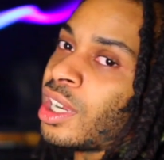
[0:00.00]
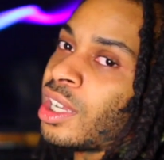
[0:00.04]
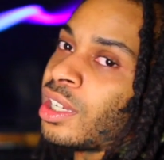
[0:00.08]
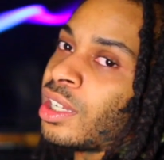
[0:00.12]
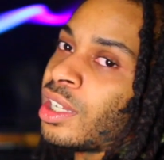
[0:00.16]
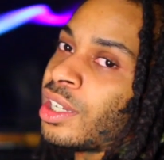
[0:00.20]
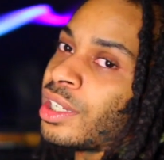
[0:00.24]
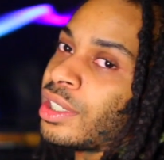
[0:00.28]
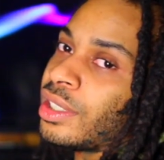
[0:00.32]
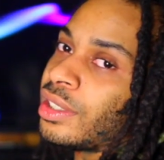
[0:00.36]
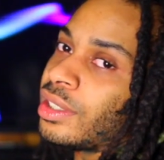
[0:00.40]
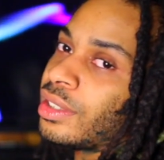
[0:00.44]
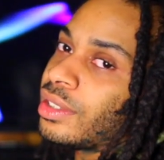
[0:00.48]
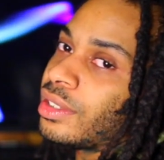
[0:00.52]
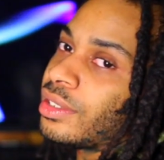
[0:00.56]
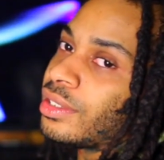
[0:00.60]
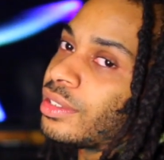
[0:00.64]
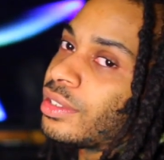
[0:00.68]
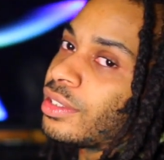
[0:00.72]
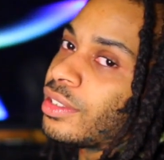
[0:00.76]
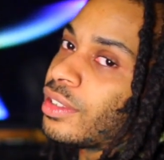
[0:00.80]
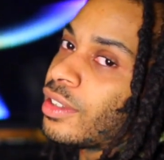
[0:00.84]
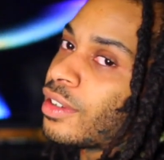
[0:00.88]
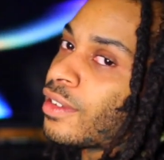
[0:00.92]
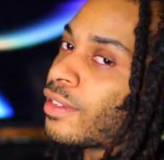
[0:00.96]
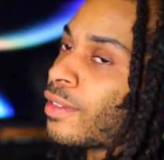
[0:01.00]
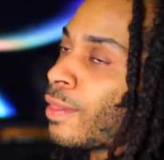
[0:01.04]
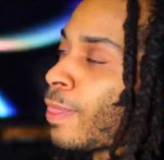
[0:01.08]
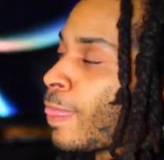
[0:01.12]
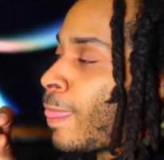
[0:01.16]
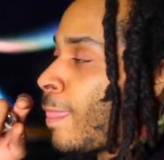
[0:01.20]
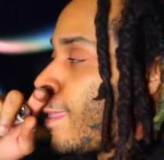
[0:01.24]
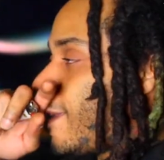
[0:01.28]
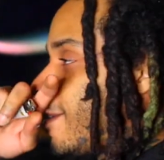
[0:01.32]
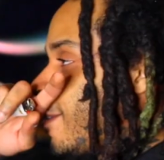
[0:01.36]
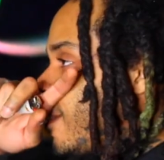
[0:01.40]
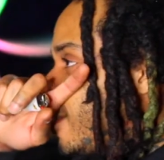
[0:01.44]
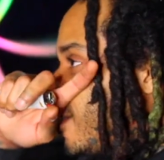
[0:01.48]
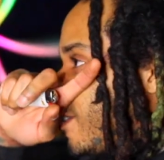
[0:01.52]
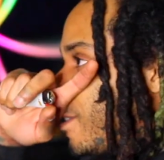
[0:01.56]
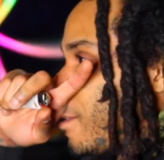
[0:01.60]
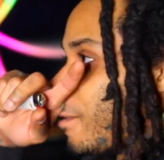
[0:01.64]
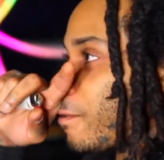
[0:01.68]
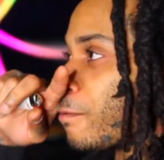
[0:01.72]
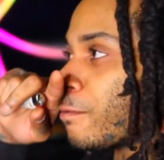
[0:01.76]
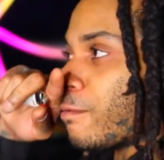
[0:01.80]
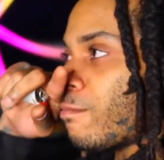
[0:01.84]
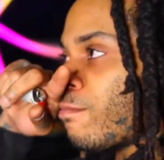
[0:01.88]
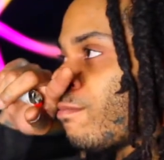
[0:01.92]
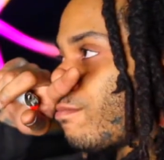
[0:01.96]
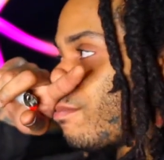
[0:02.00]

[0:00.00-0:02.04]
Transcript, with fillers: I like. Mm. So,